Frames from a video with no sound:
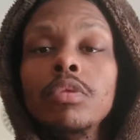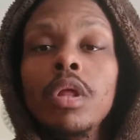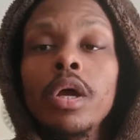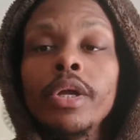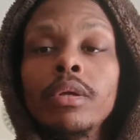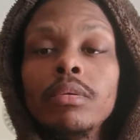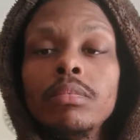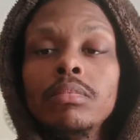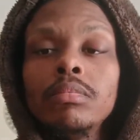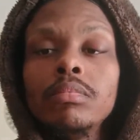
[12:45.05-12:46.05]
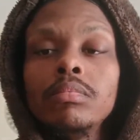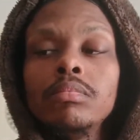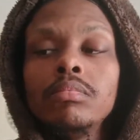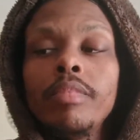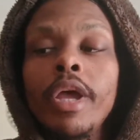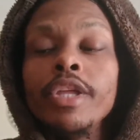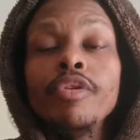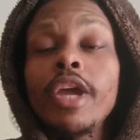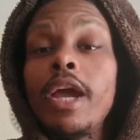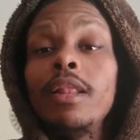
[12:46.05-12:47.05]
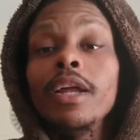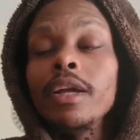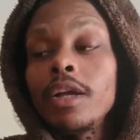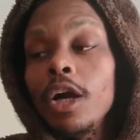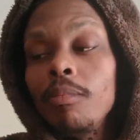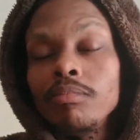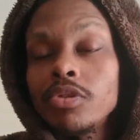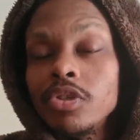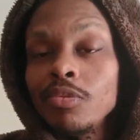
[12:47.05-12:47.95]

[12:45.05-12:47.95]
Like, and you can't let it come.